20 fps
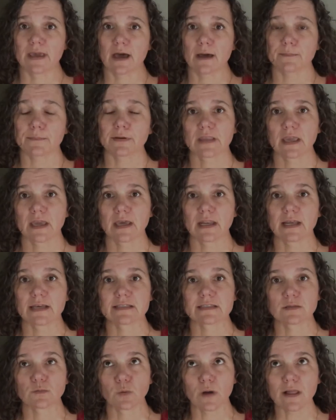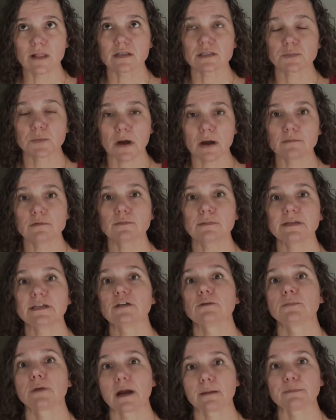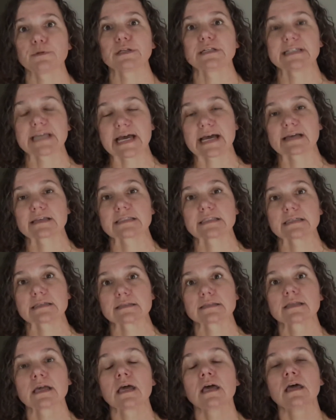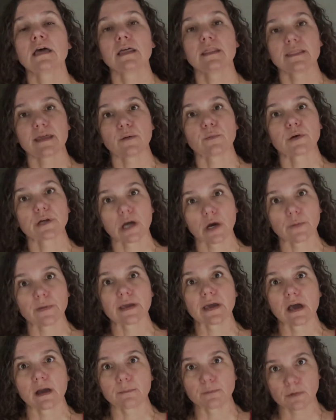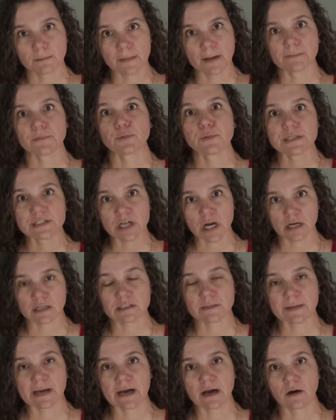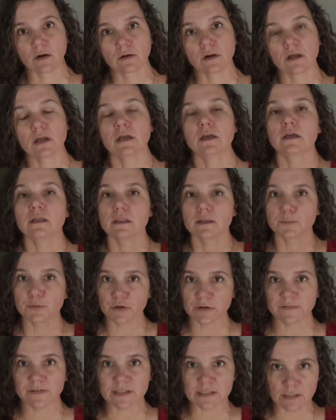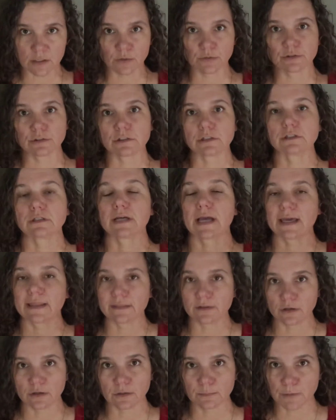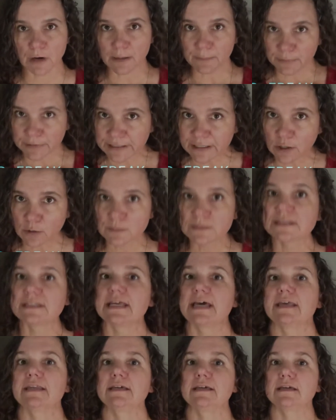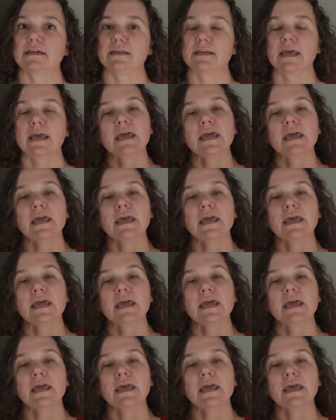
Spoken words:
up. And I said, well, it's probably your property taxes that were going up. Remember, we talked about the previous owner had their property homesteaded,